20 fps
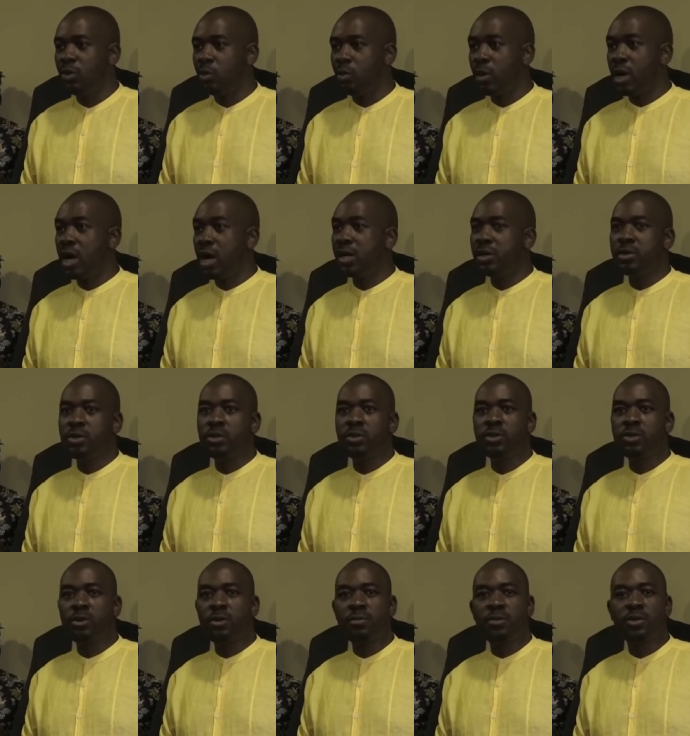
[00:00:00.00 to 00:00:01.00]
Well, you,
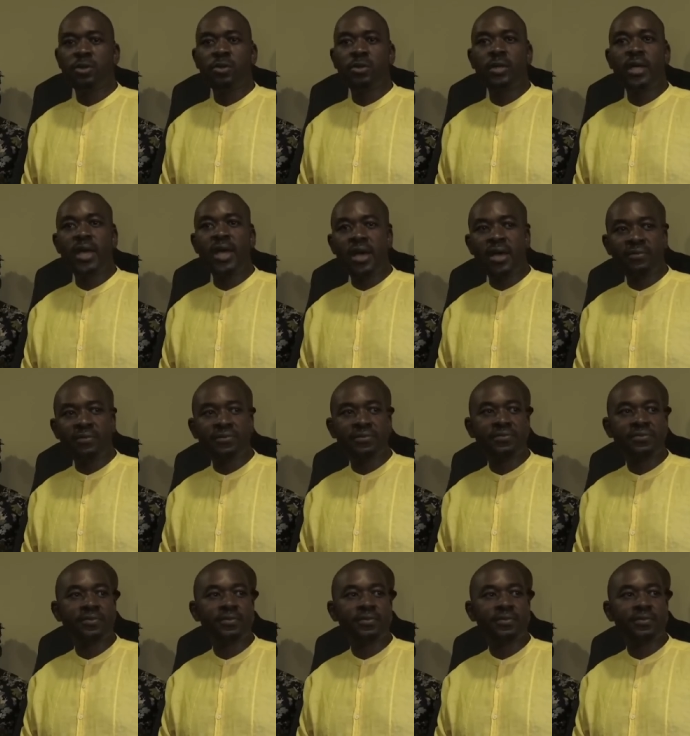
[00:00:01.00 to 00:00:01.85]
you, you'll have